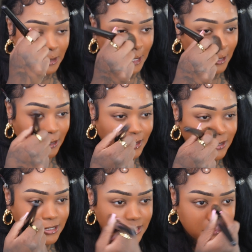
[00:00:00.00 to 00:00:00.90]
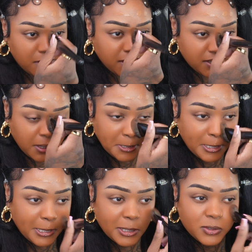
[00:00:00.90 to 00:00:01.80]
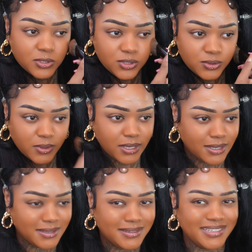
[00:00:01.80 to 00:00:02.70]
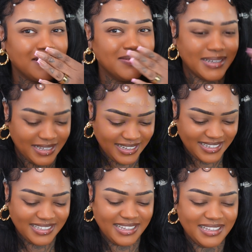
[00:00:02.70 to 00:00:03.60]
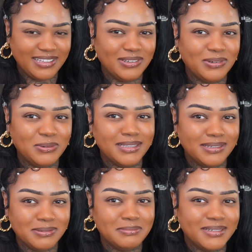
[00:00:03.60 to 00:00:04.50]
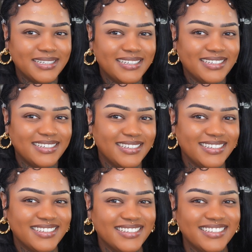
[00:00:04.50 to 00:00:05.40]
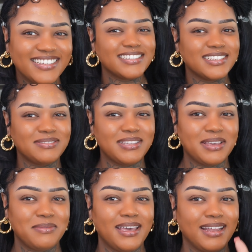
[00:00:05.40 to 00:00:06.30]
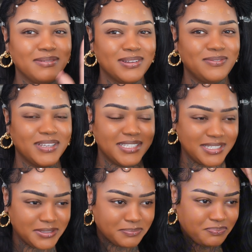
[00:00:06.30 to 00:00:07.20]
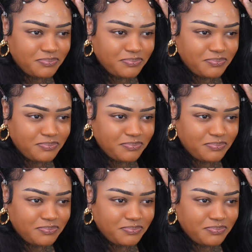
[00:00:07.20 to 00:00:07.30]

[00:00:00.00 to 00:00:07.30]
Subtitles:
I think it just made it a little too red. Oh my God, I like a little lupa. It's not gonna be that bad. I'm gonna fix it.